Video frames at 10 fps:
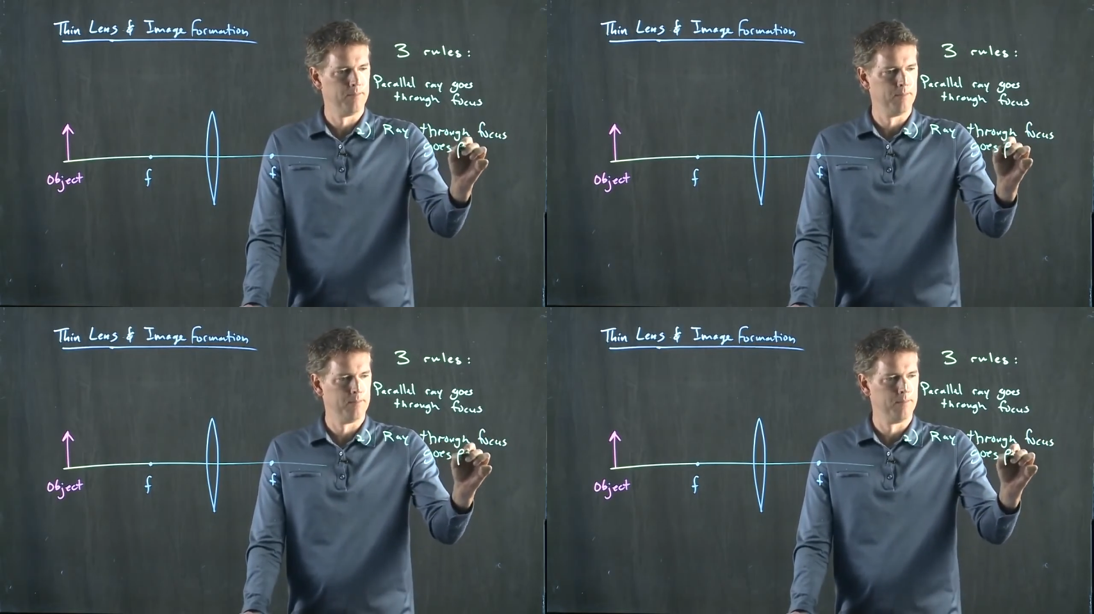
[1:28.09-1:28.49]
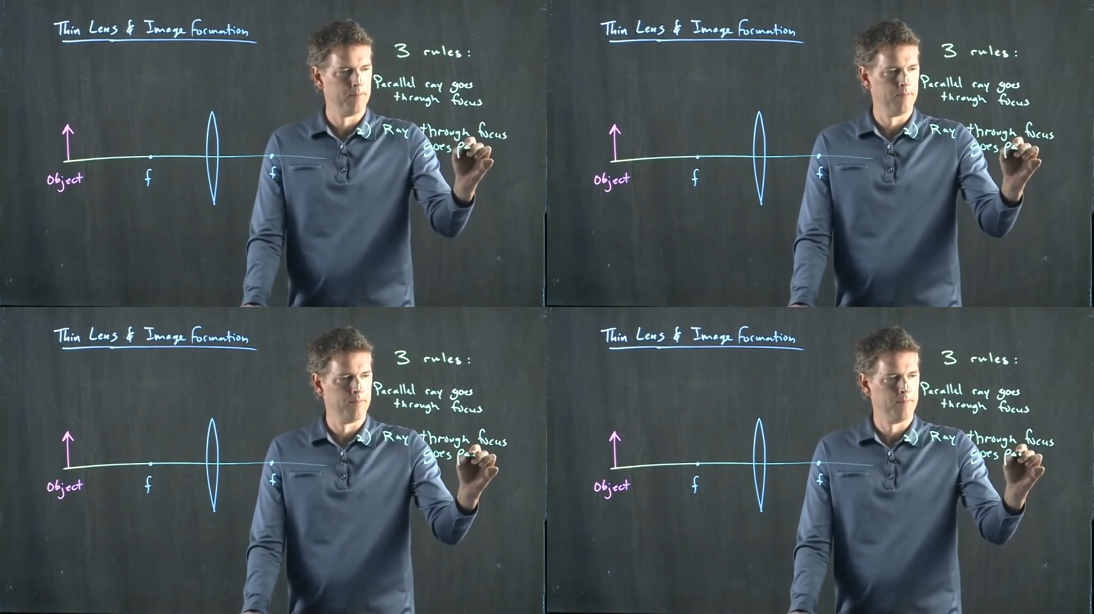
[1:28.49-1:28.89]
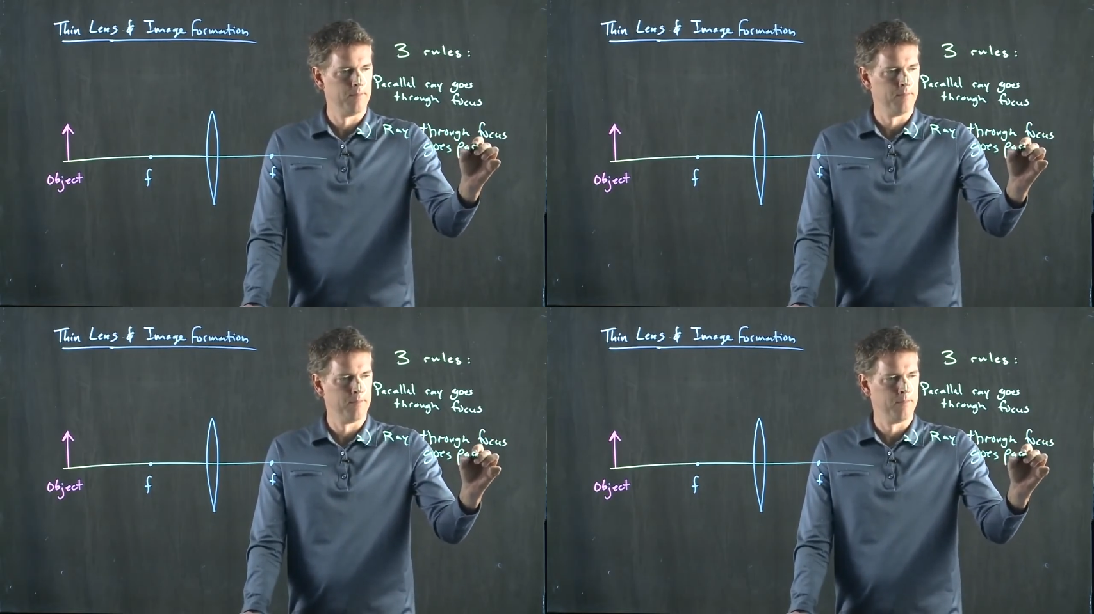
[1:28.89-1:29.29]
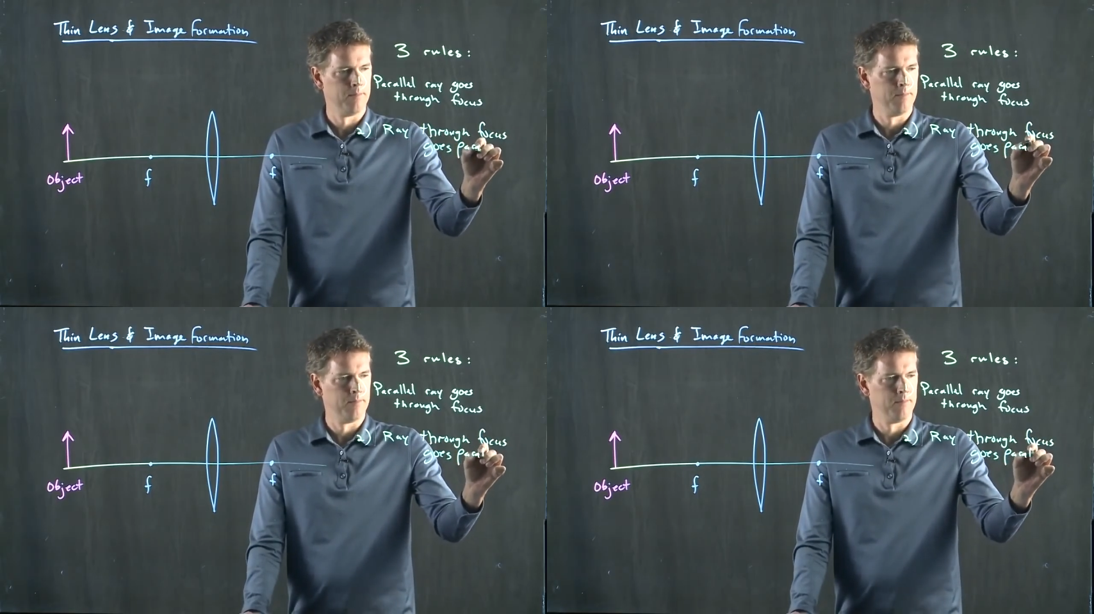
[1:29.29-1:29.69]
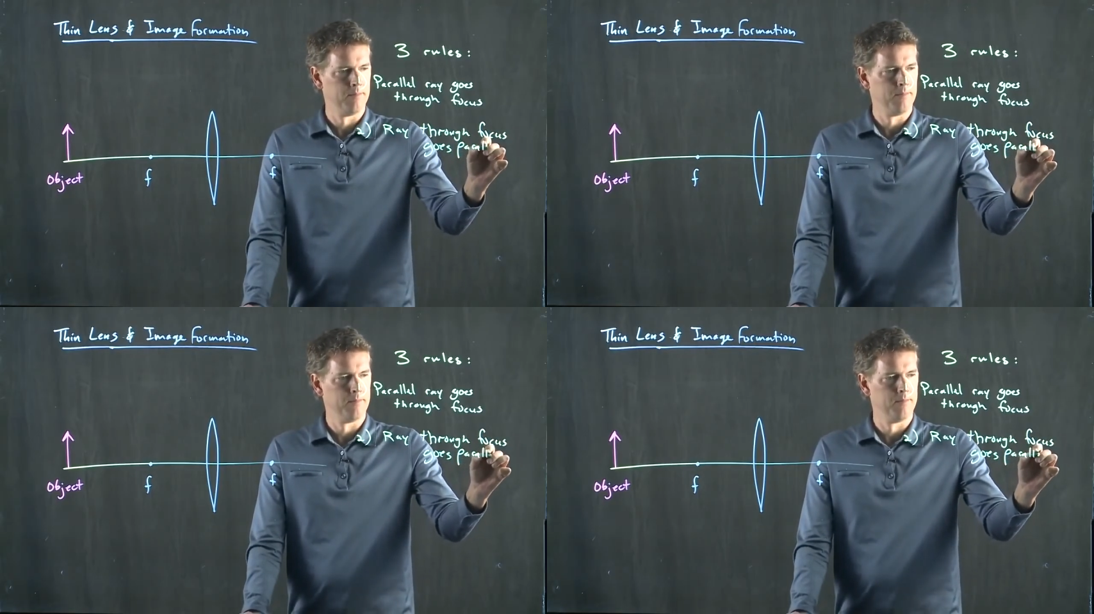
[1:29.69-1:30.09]

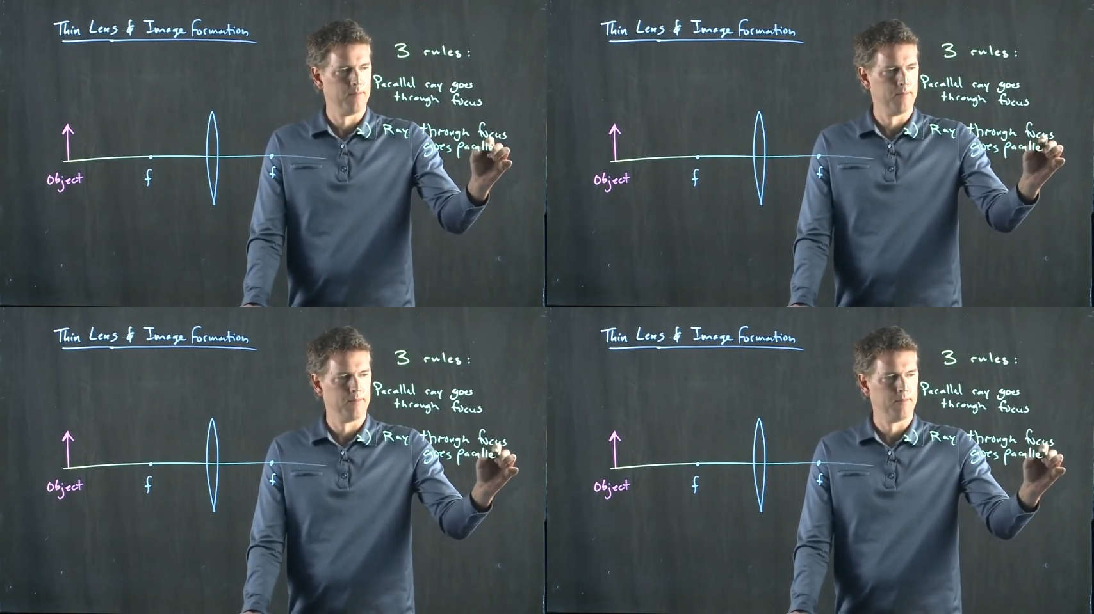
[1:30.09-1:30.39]
[no speech]